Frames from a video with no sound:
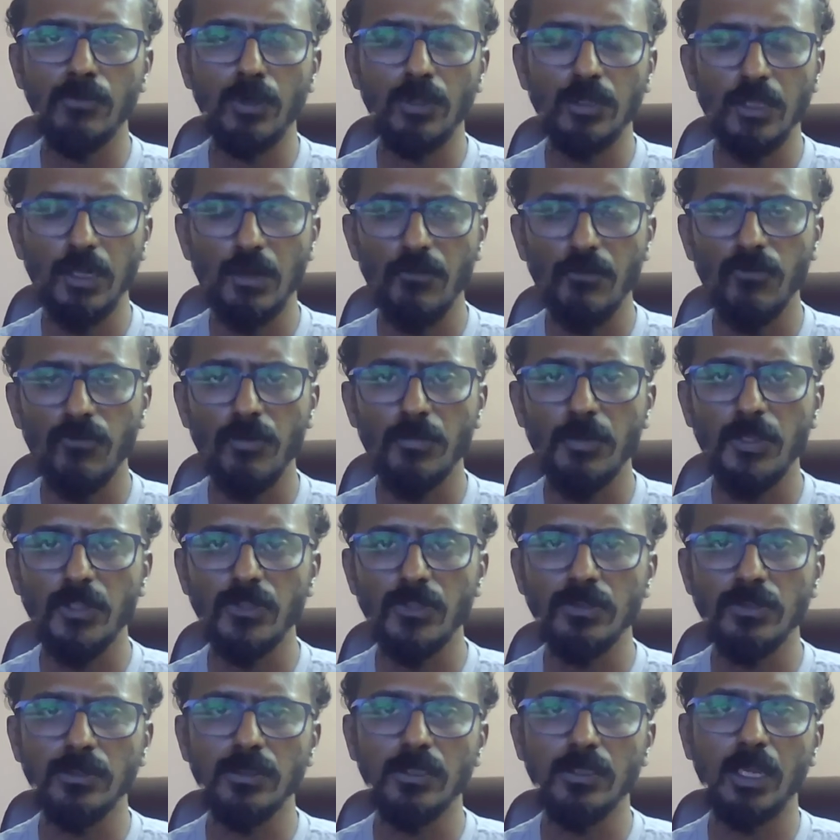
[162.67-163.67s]
on
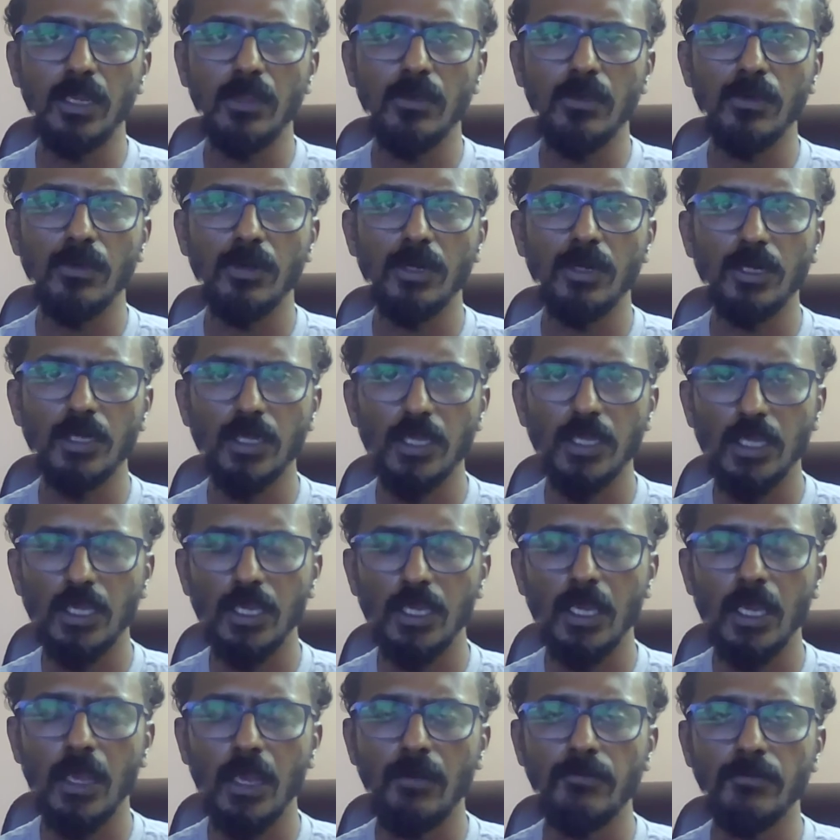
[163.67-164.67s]
information security,
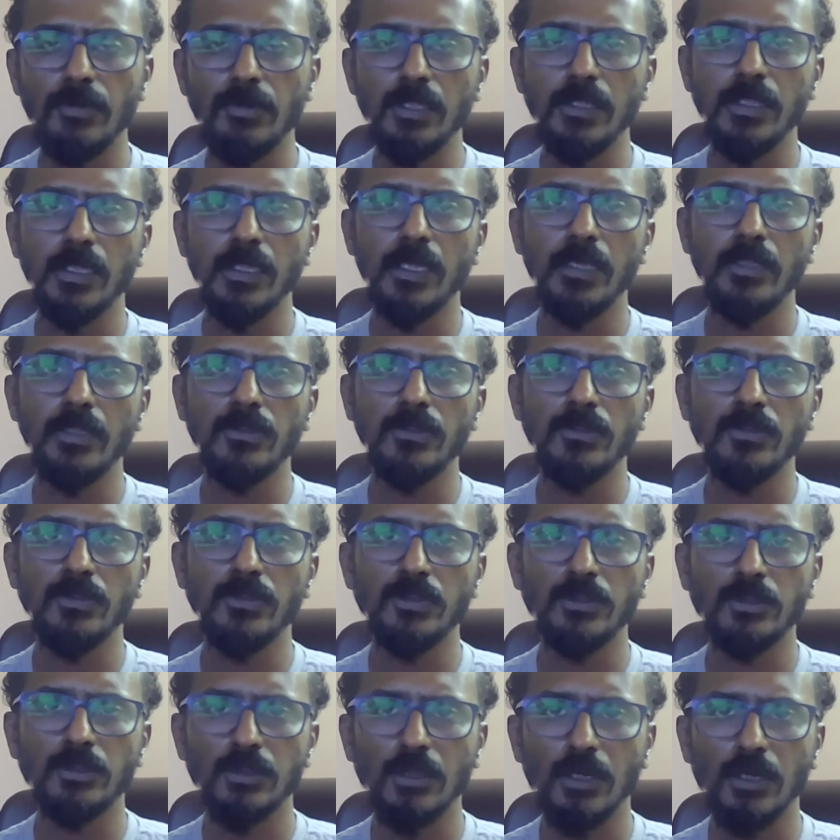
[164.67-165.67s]

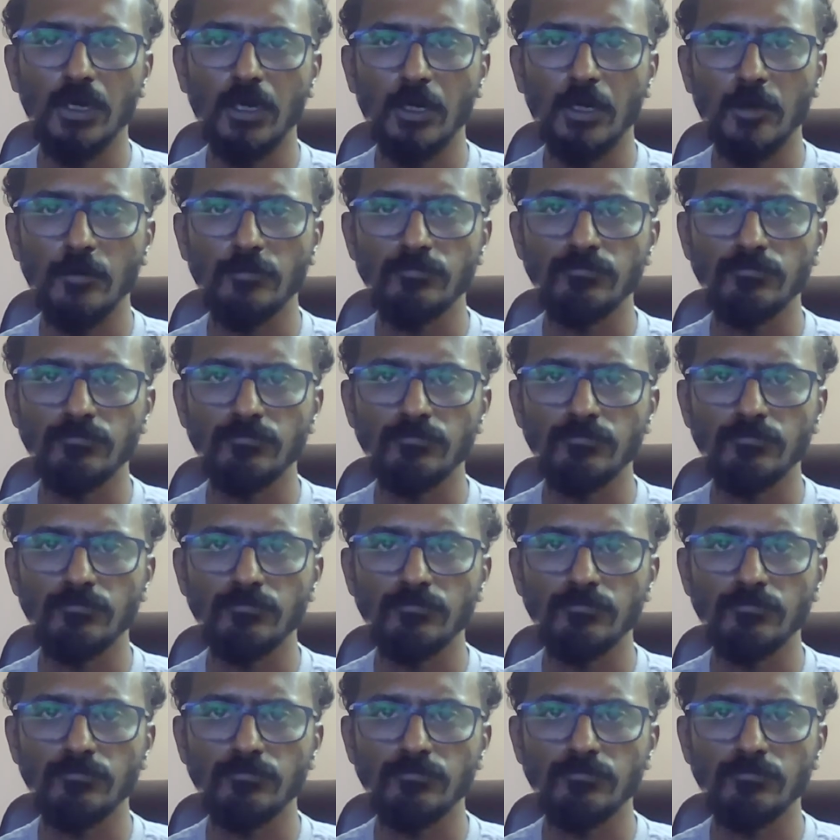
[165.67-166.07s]
governance, uh,